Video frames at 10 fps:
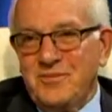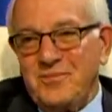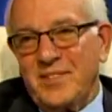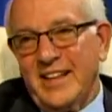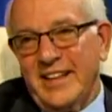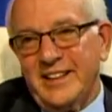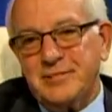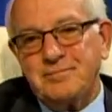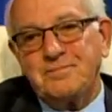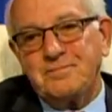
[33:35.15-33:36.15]
Exactly.
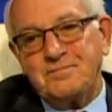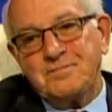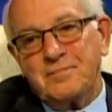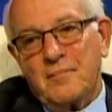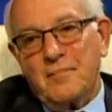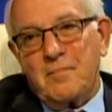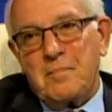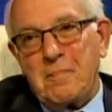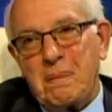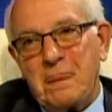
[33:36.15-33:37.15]

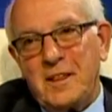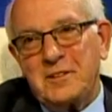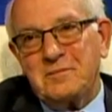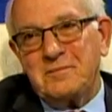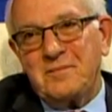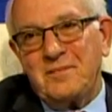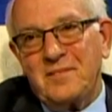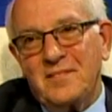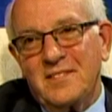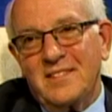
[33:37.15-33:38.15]
Well, you know what? It
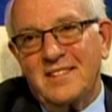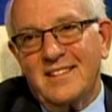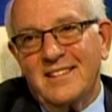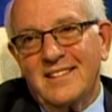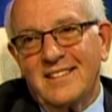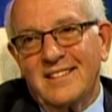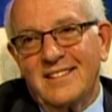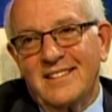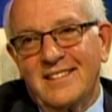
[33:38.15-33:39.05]
sounds to me like that